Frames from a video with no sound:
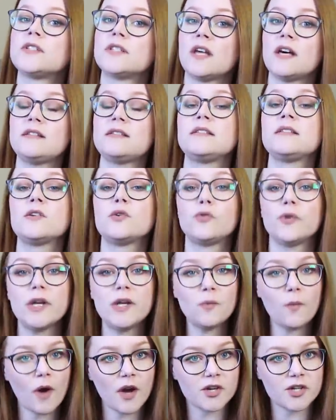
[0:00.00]
Thus,
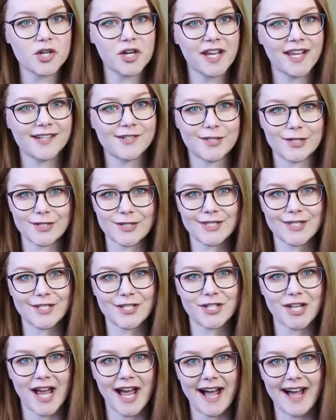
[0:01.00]
greenwashing enters the
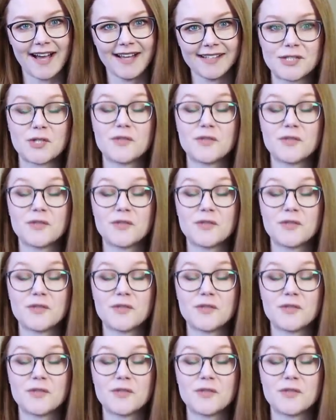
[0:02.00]
chat.